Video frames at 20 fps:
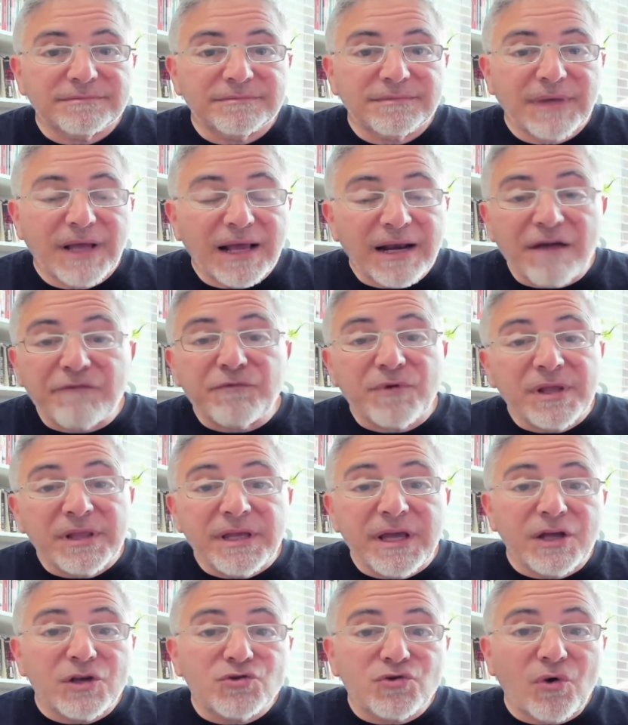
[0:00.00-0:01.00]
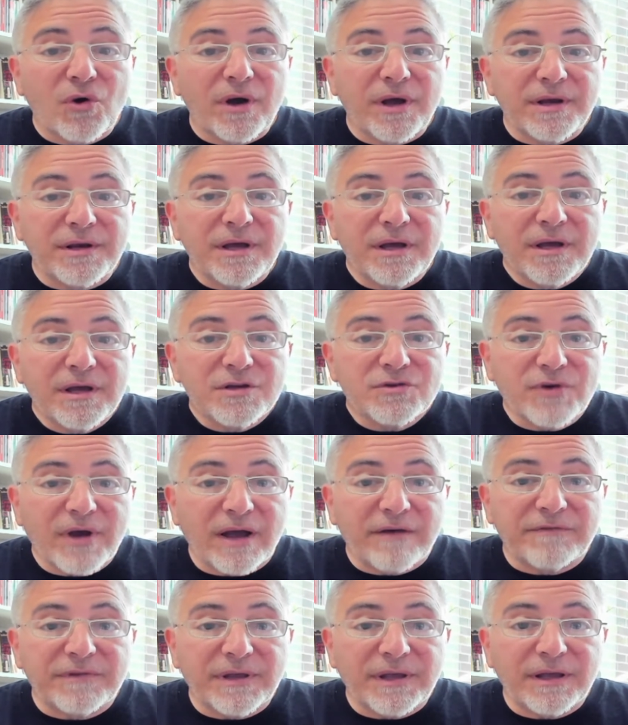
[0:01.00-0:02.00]
And I've really enjoyed
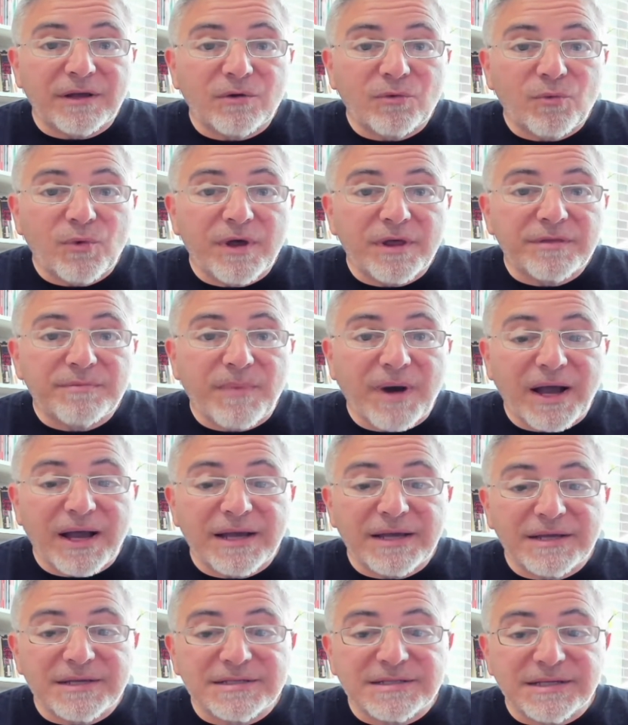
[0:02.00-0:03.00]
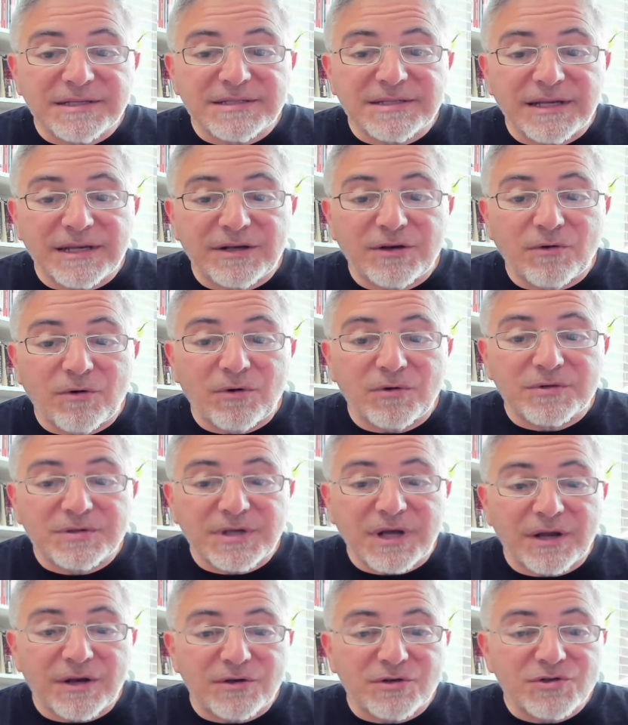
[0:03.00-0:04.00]
traveling with my 16-year-old
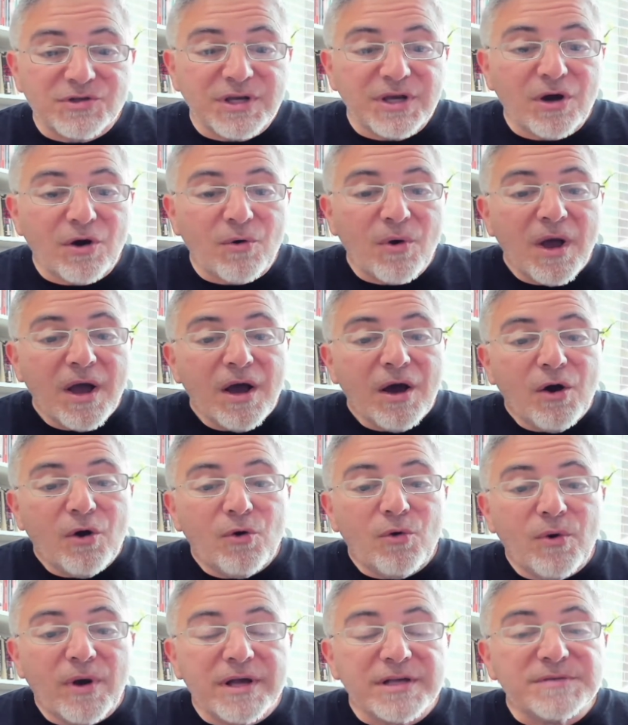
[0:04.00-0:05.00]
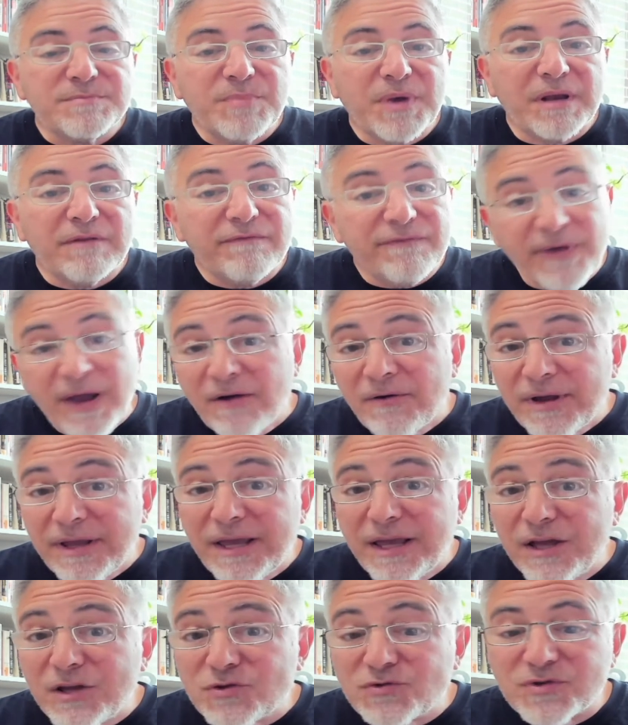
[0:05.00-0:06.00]
son, Gio, who has been very
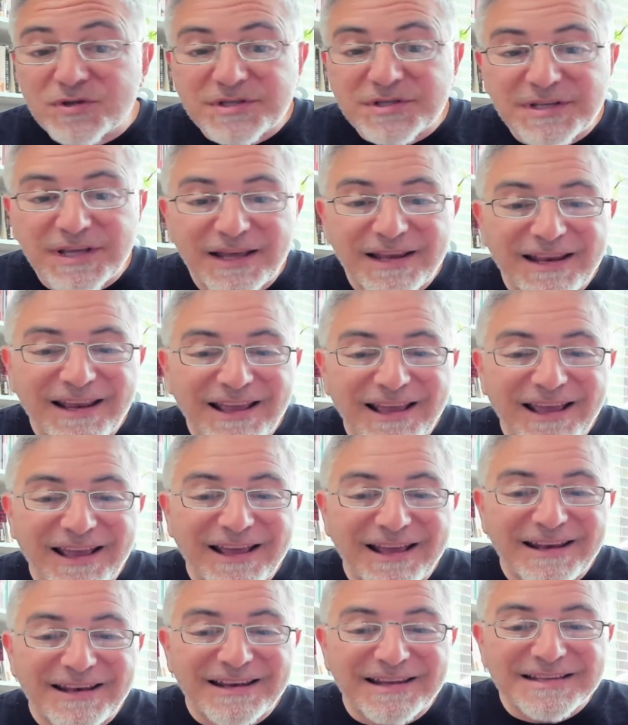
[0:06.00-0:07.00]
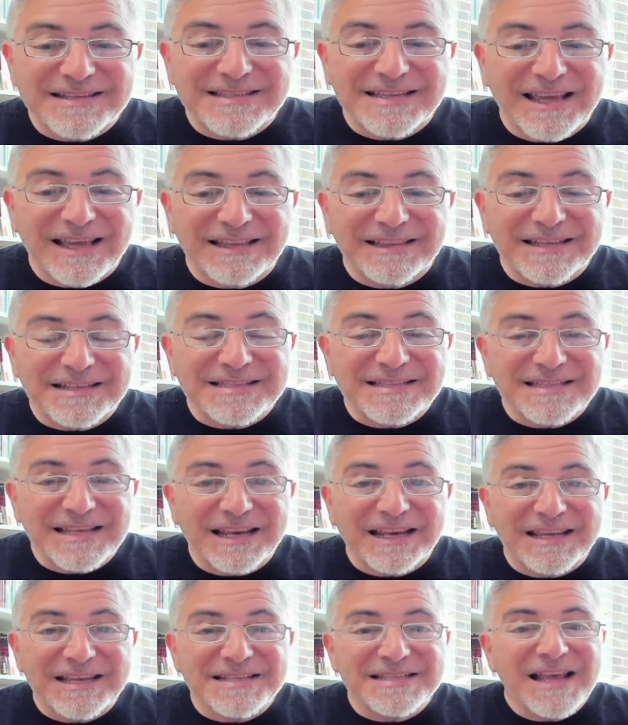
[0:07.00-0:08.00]
interested in seeing the
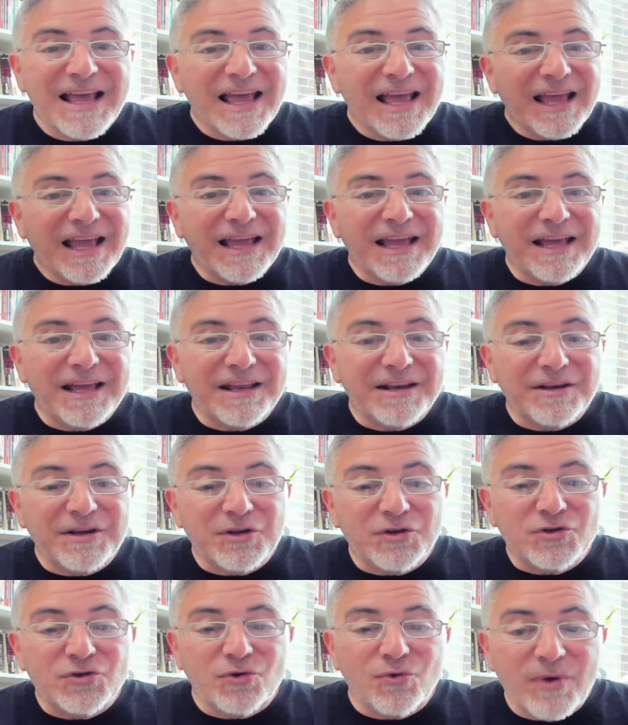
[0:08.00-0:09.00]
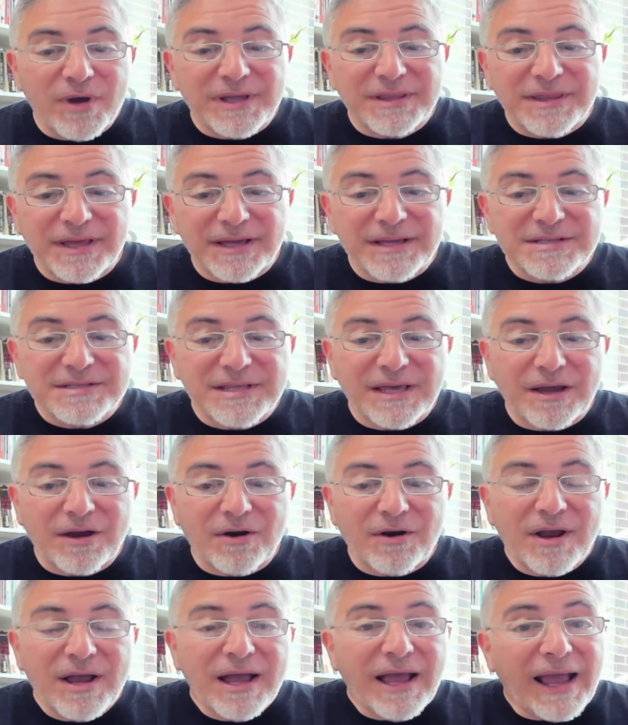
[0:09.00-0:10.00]
cities, in doing things
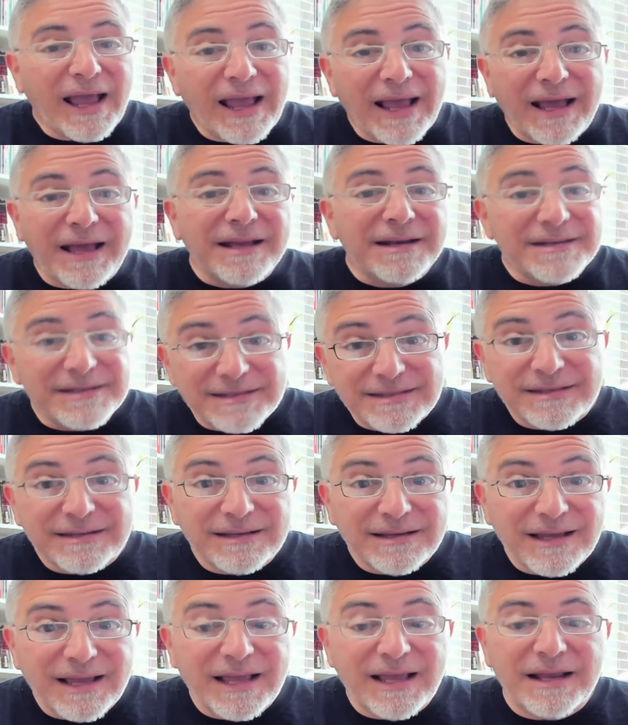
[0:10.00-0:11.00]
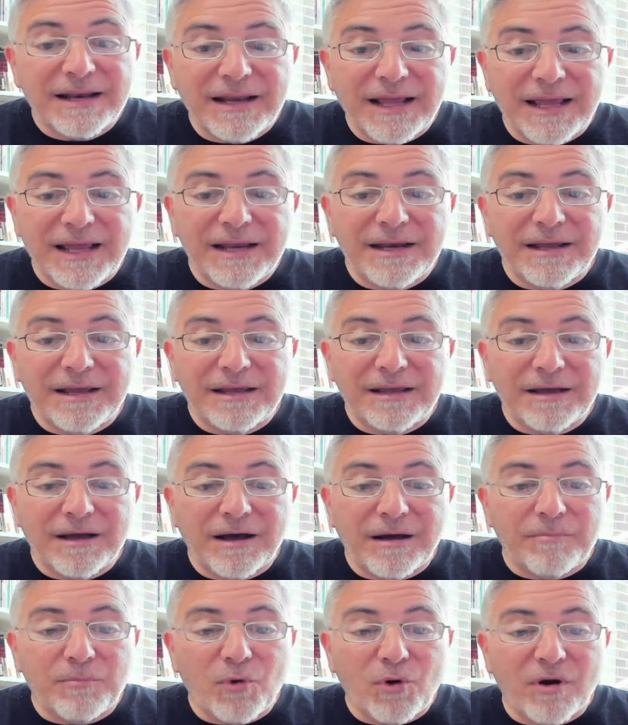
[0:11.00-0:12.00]
there, and in eating
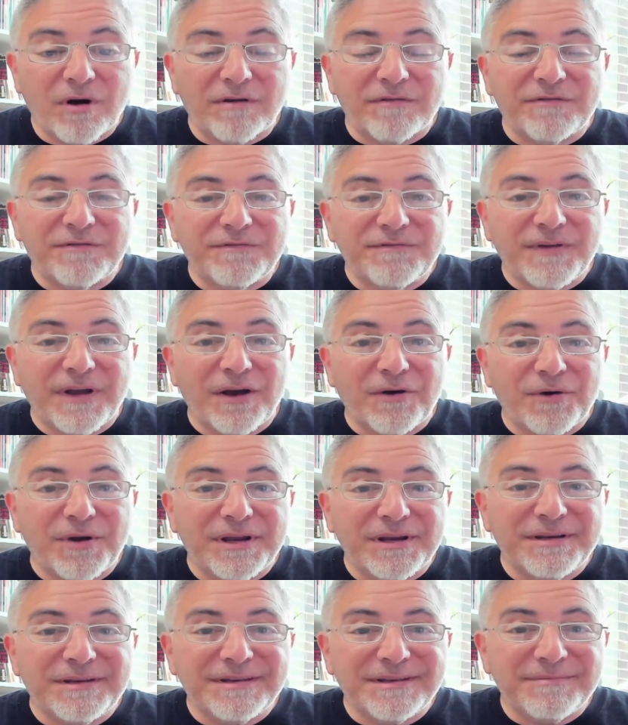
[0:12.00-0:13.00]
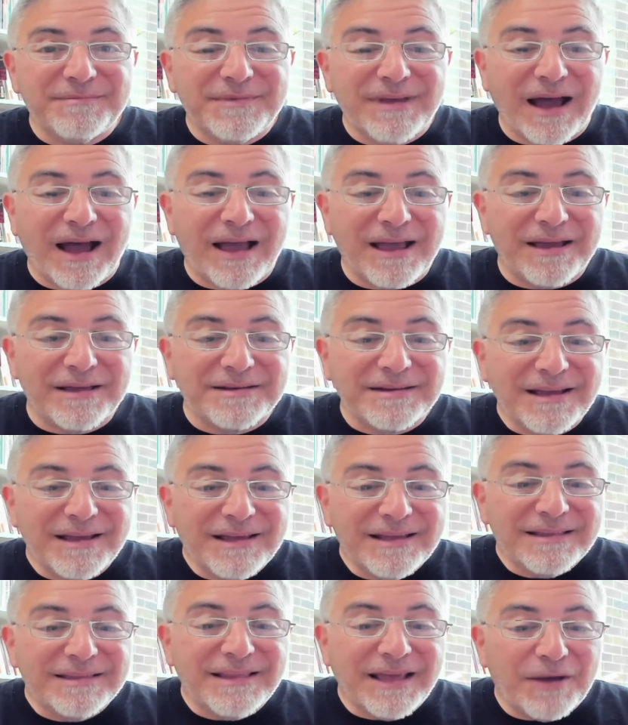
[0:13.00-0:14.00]
a more varied diet
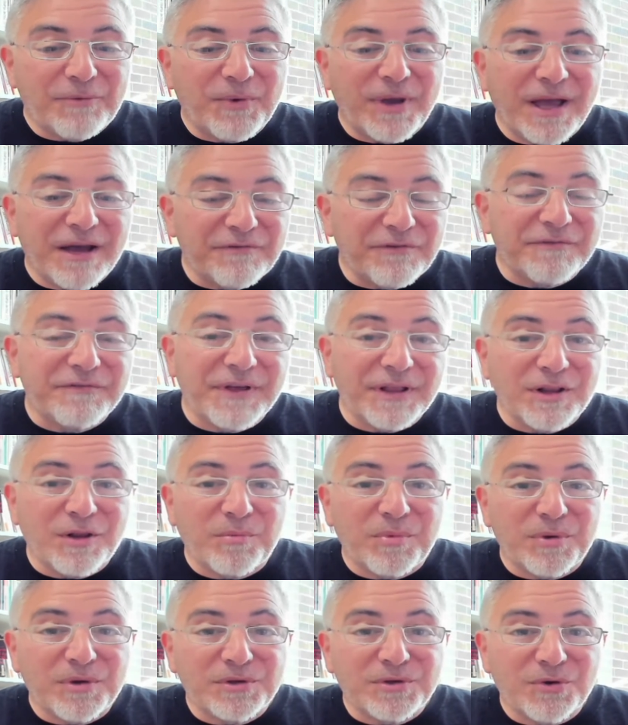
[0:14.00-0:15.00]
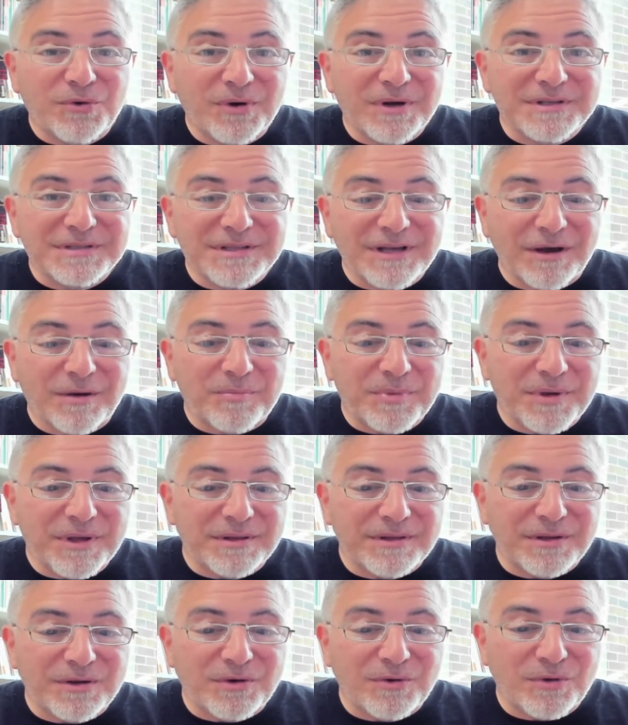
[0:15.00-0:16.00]
than we have available to us up
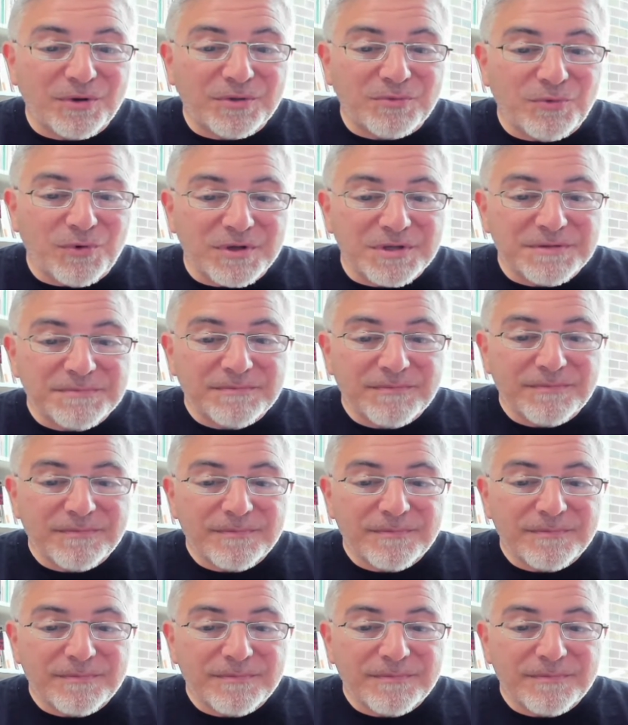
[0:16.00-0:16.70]
in the North Woods.